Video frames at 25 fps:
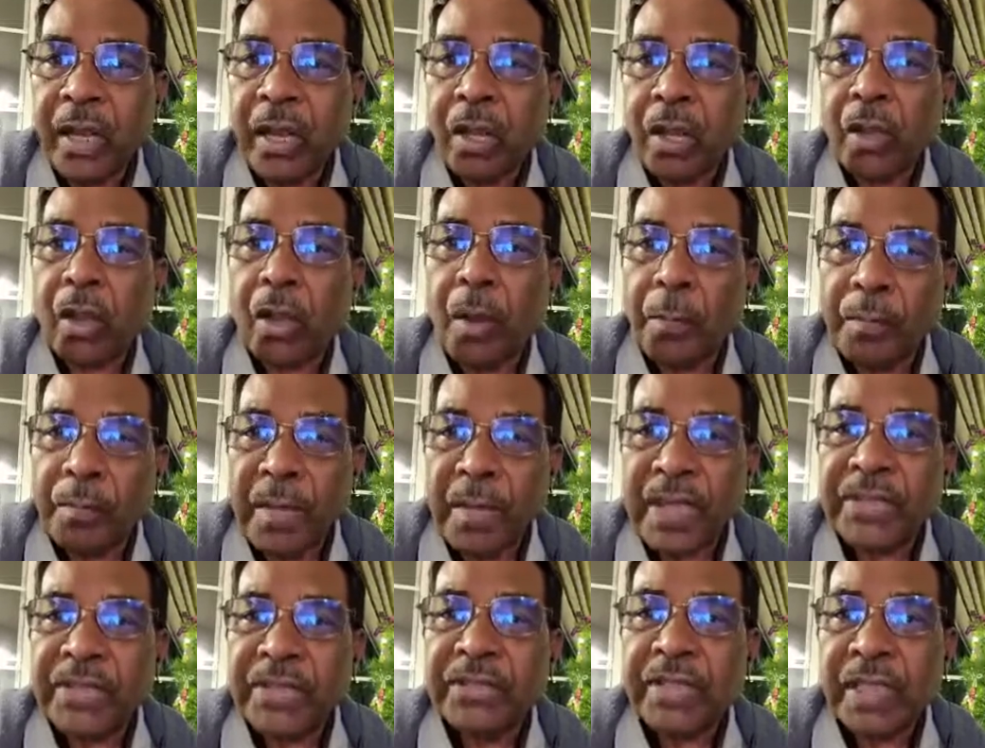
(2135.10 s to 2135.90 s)

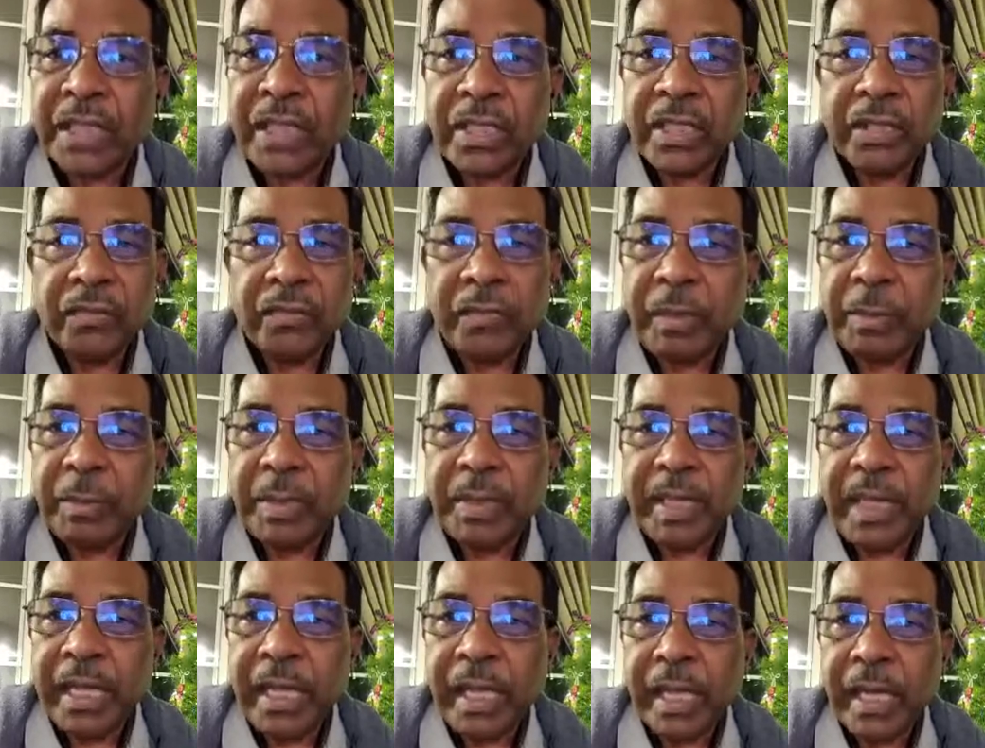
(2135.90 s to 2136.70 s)
complexities will be
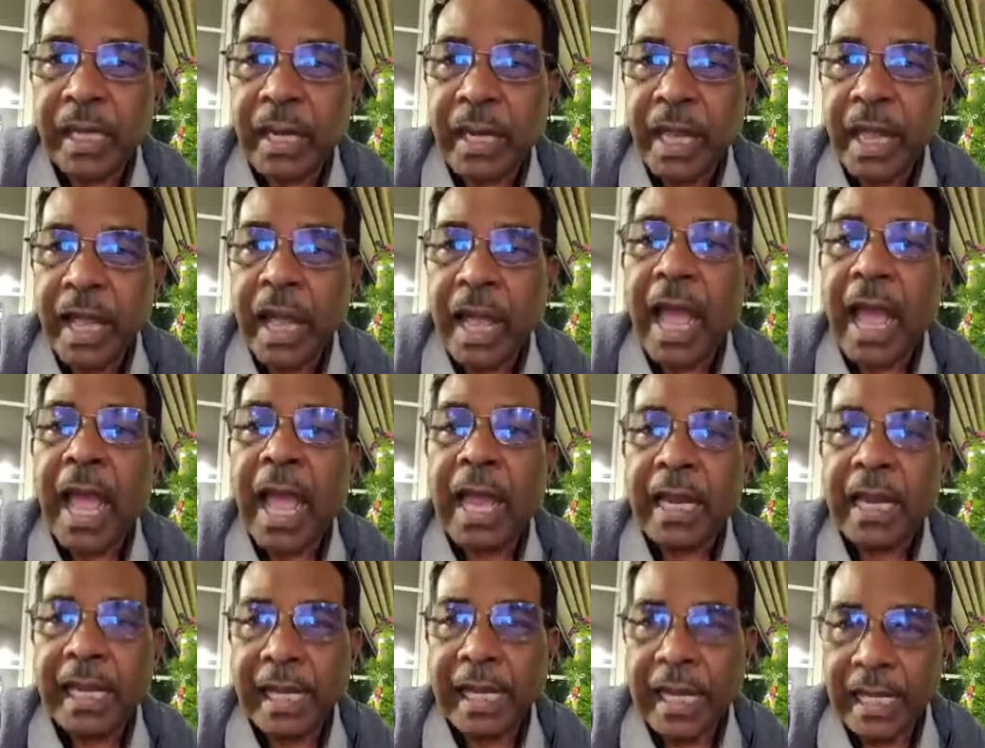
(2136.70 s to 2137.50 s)
there?
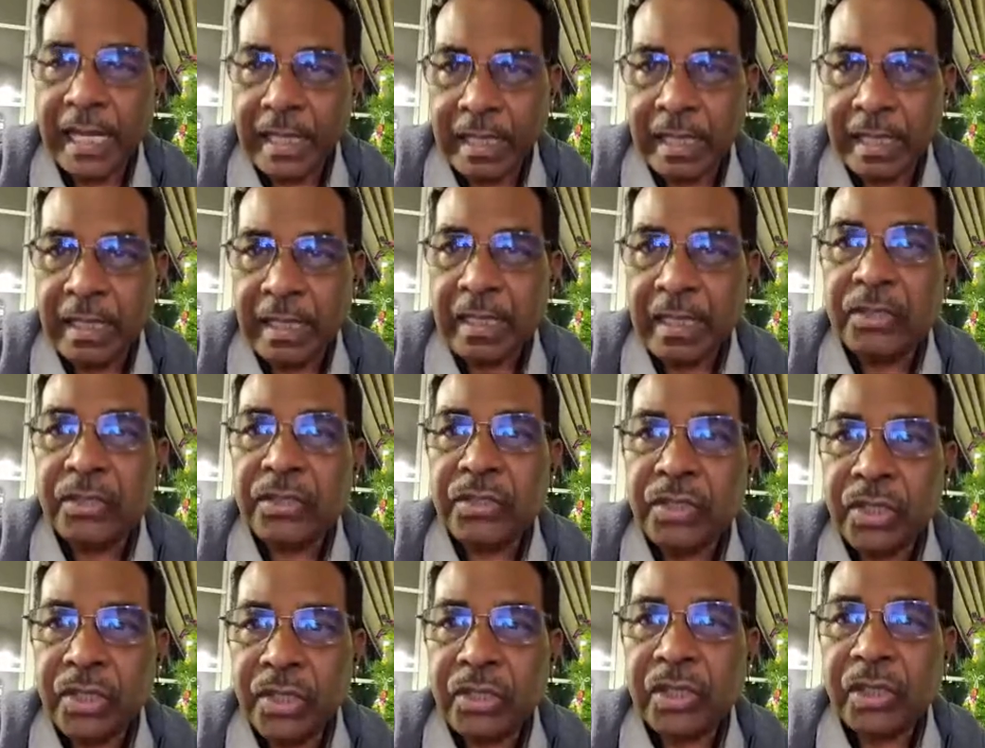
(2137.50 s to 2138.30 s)
I can
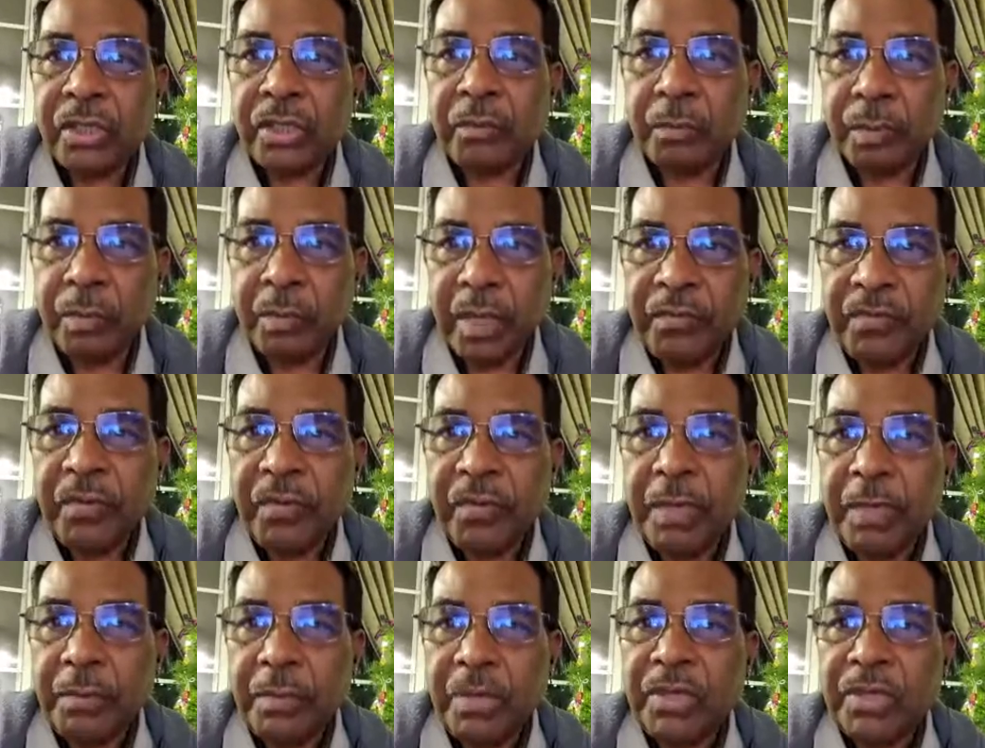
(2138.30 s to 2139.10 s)
just
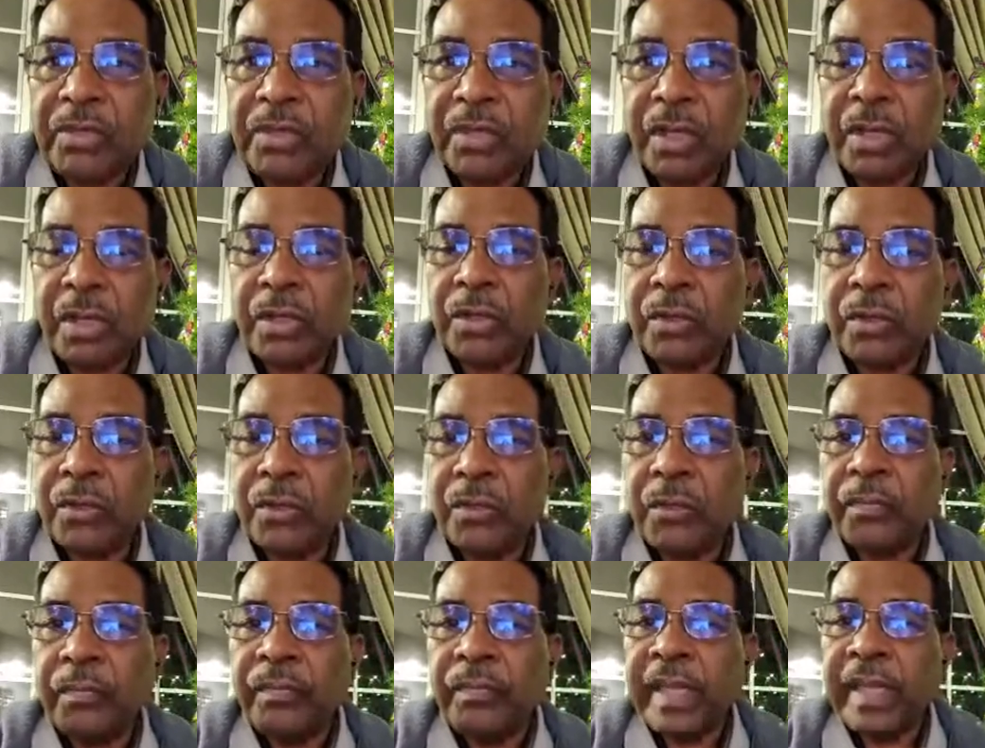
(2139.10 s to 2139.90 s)
briefly mention to you
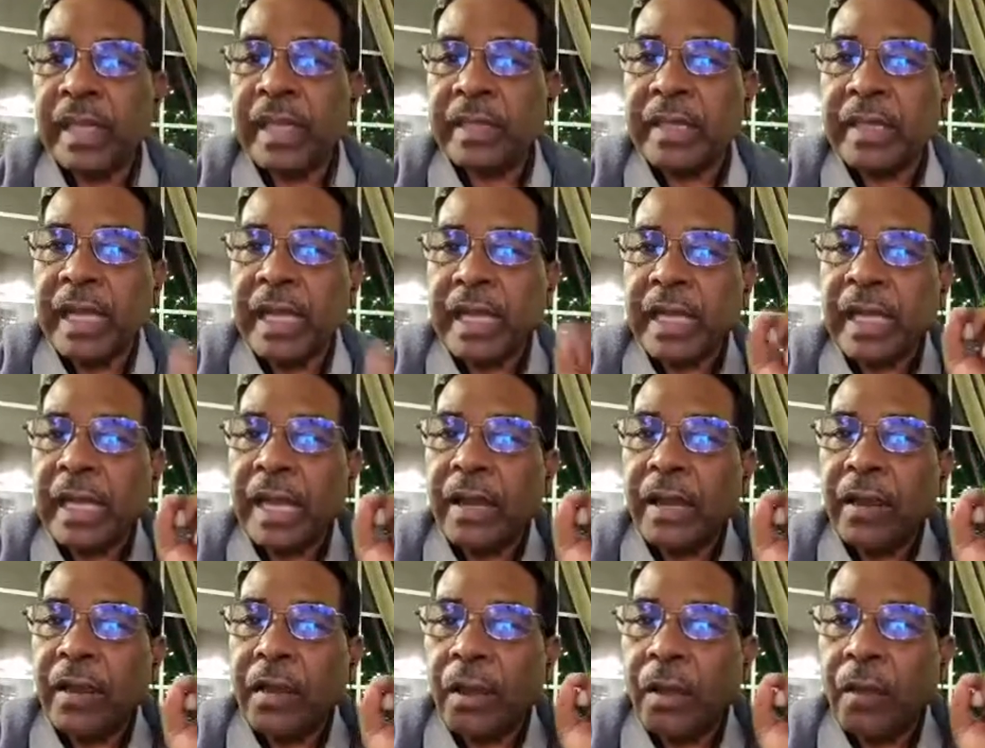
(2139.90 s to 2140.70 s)
that
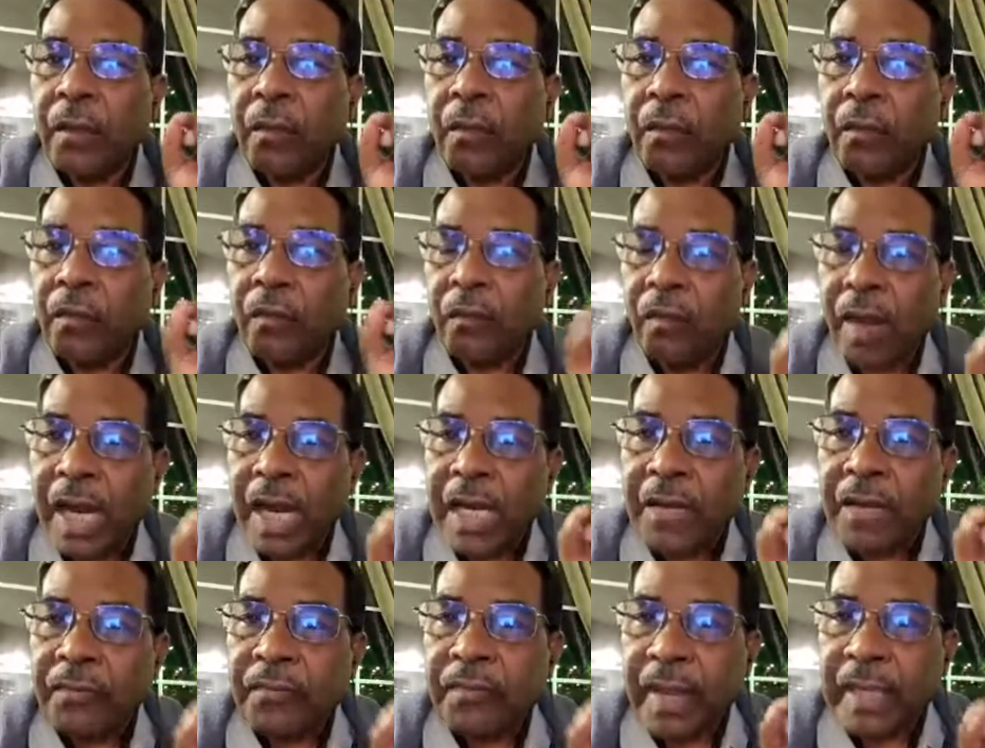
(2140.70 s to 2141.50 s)

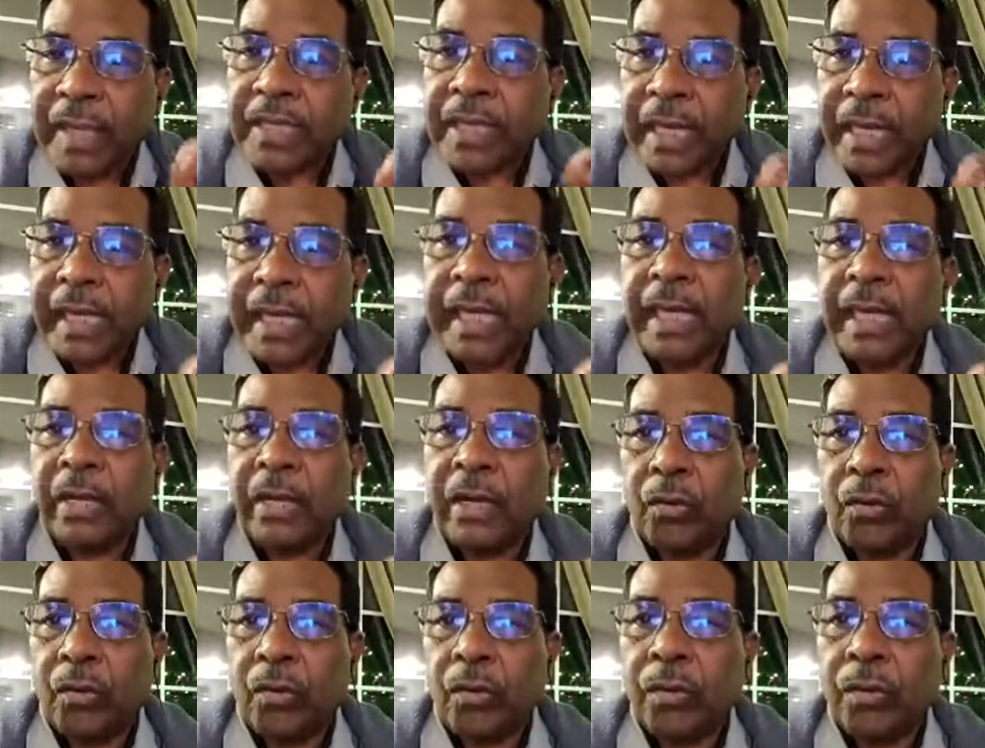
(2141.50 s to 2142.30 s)
One factor
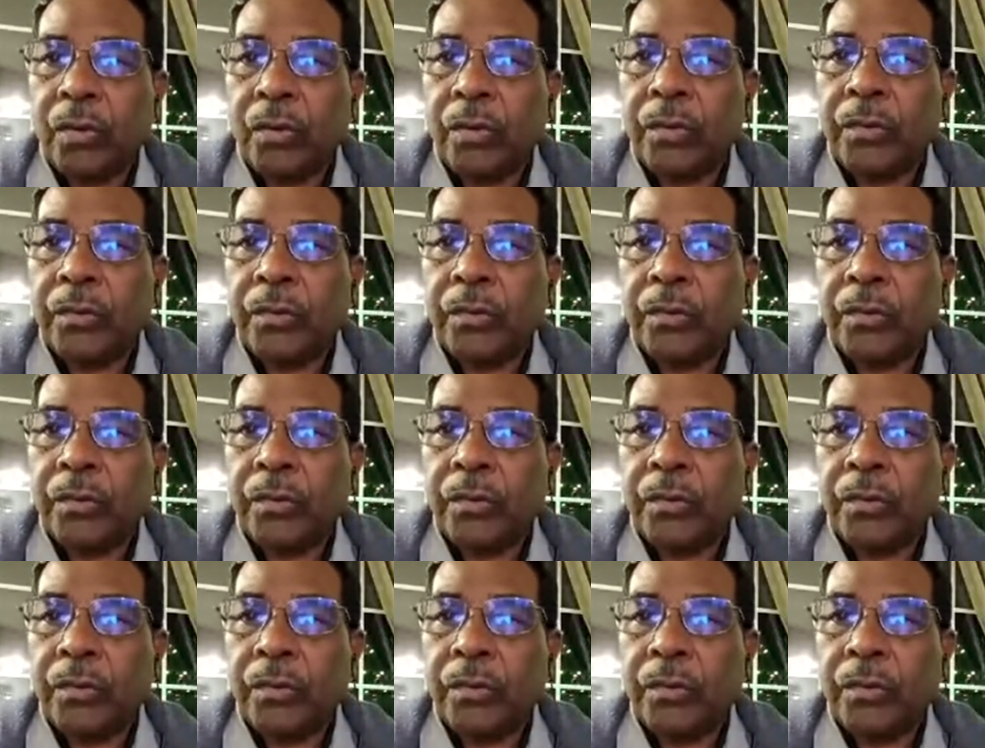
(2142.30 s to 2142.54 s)
alone,